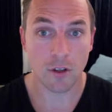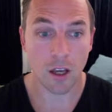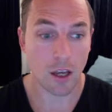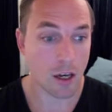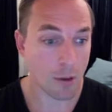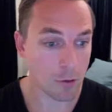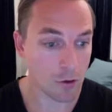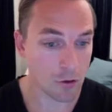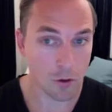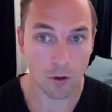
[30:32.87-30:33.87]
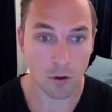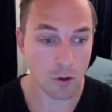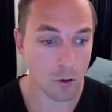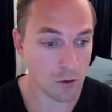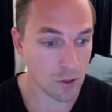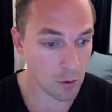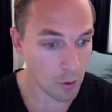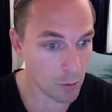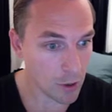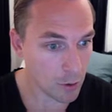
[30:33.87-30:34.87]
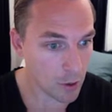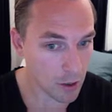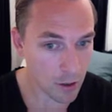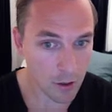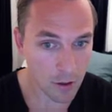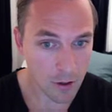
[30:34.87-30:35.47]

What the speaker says: and I'm just going to go see what we do here.